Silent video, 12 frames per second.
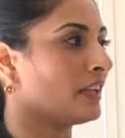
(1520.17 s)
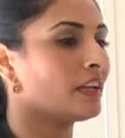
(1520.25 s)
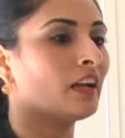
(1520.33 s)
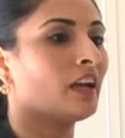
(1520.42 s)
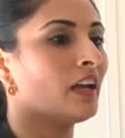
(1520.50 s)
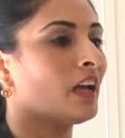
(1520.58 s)
Like,
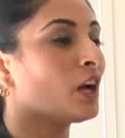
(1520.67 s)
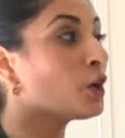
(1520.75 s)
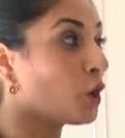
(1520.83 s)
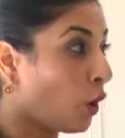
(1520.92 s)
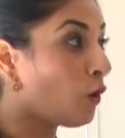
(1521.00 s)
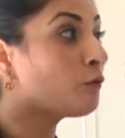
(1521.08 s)

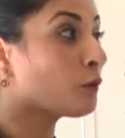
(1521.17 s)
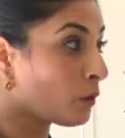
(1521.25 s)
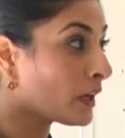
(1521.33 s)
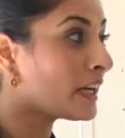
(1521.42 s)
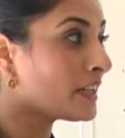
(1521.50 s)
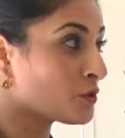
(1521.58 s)
go for
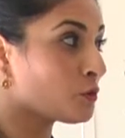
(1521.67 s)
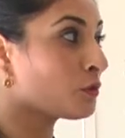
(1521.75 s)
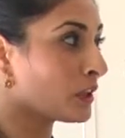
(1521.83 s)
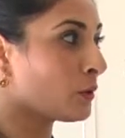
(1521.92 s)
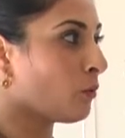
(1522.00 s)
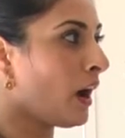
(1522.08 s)
what it is you
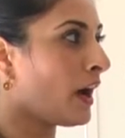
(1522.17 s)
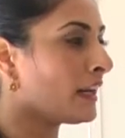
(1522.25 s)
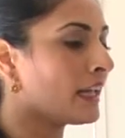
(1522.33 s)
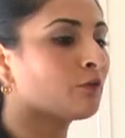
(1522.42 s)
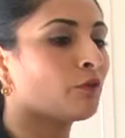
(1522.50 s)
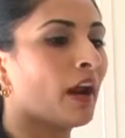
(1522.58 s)
really want.
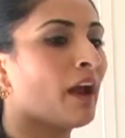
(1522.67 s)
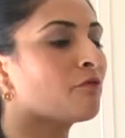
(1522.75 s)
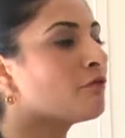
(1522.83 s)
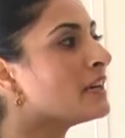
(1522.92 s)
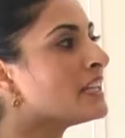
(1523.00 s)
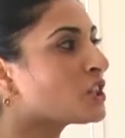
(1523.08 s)
Like, for
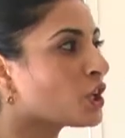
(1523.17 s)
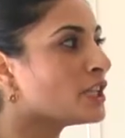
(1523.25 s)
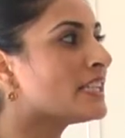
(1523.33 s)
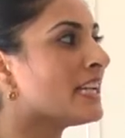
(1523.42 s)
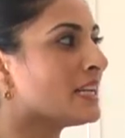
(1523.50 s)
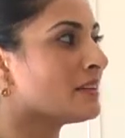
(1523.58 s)
every
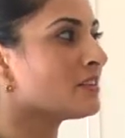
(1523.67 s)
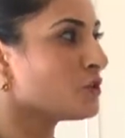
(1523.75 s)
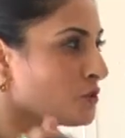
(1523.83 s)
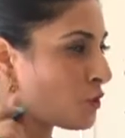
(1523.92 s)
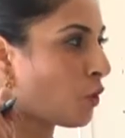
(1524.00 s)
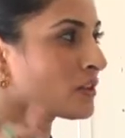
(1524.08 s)
13
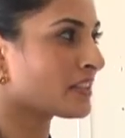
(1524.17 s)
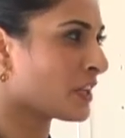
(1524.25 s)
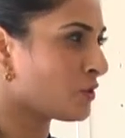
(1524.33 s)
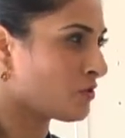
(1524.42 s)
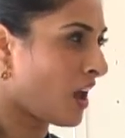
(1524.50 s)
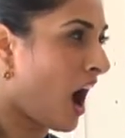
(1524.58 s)
doors that
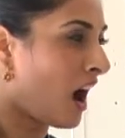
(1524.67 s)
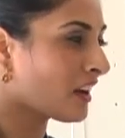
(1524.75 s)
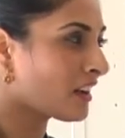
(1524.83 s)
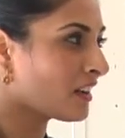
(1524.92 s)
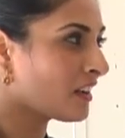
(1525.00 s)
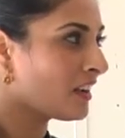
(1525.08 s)
you
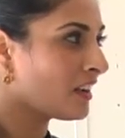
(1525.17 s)
knock,